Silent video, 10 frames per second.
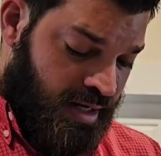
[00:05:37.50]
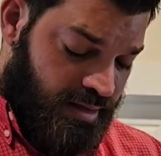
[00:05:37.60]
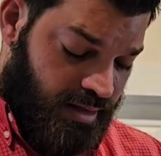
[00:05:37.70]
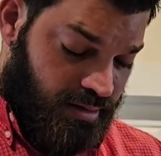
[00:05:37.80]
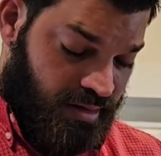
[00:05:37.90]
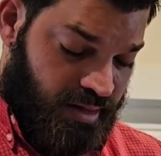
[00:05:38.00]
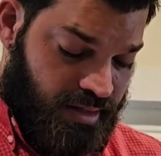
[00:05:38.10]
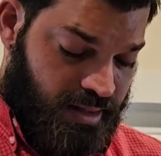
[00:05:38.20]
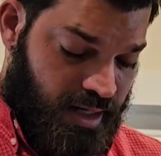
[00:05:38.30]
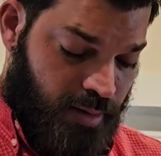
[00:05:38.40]
These are
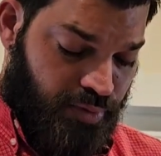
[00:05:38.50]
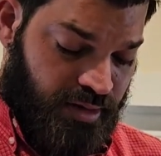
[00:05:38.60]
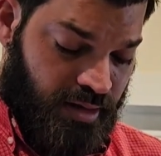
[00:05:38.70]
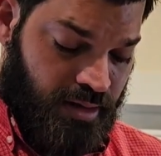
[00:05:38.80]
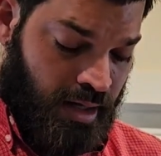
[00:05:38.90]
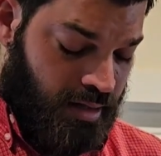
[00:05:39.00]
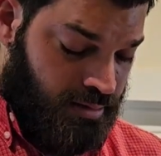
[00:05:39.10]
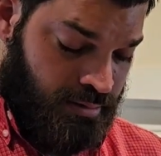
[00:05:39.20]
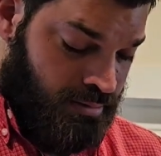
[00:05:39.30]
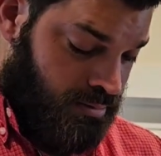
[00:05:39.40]
69%
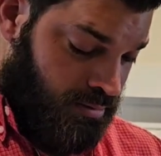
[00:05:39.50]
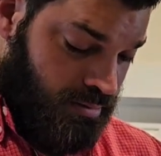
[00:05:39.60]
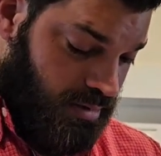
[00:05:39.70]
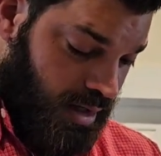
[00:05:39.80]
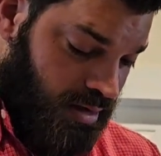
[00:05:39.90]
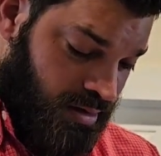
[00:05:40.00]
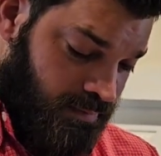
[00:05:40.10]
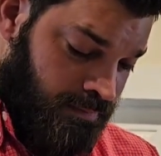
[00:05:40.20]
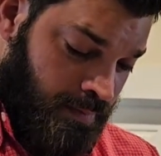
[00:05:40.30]
cotton, nice.